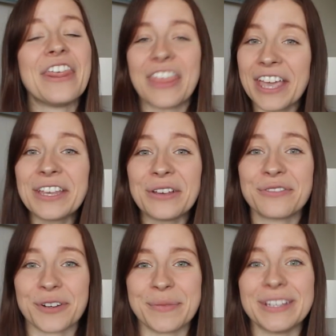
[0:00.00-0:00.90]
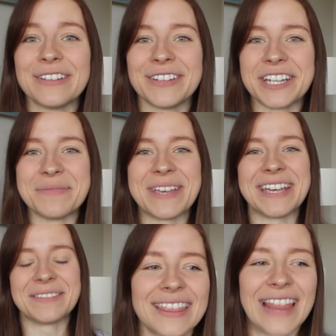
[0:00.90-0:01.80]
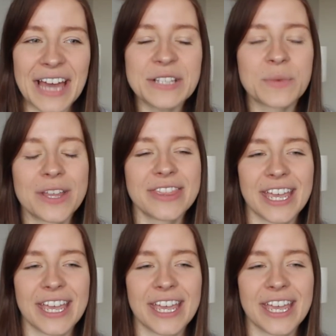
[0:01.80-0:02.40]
thank you for believing in me. That is one